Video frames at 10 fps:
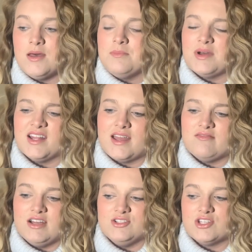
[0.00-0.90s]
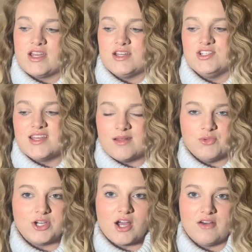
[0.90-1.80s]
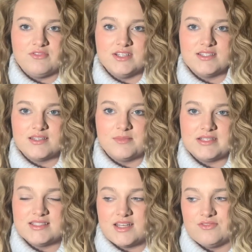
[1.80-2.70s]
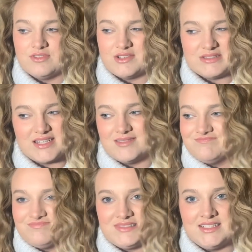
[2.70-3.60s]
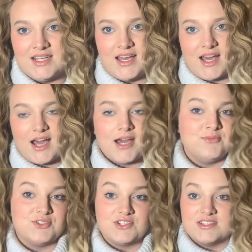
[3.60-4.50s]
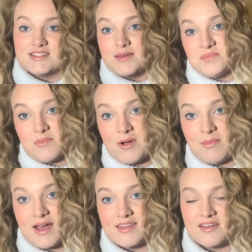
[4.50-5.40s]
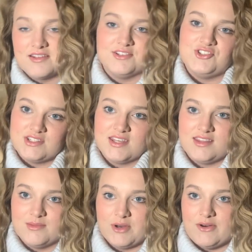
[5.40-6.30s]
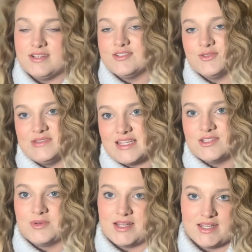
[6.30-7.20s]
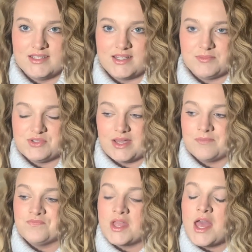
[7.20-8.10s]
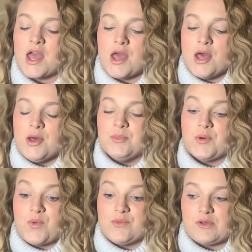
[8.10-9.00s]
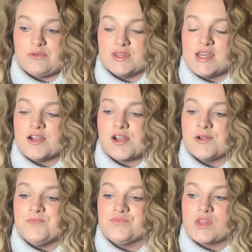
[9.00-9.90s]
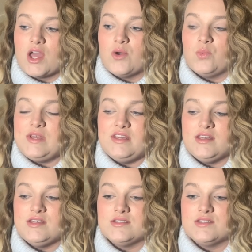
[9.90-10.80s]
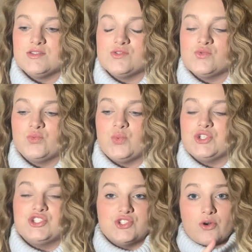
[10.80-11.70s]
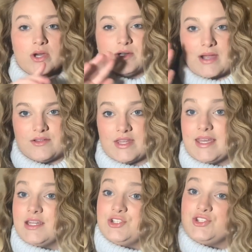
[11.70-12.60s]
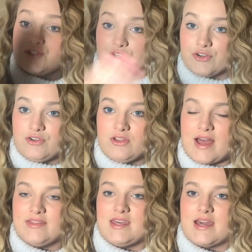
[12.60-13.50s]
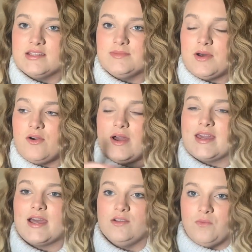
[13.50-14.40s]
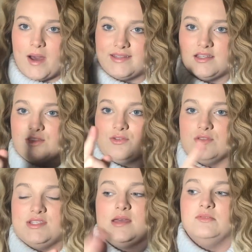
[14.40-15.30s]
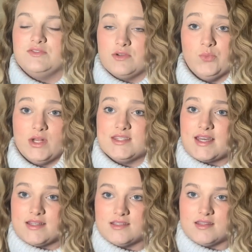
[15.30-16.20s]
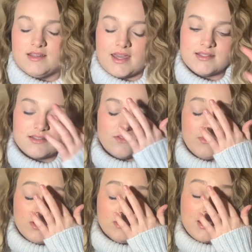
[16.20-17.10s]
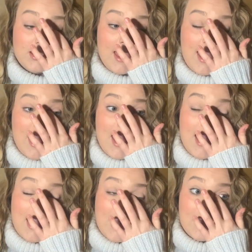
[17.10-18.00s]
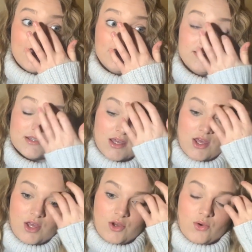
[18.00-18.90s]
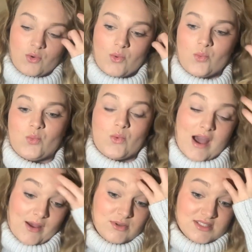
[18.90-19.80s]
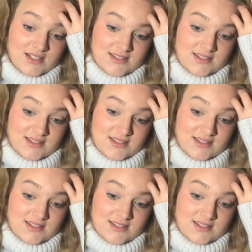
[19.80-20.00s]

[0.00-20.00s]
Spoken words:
but eventually I just had more confidence in myself, and I was like, I'm just gonna skip the ball python and just get the boa. So that's what I ended up doing. But when we were there, we we're going around like in a circle at the expo and kind of winding through the tables from one side to the next of the building. And I was not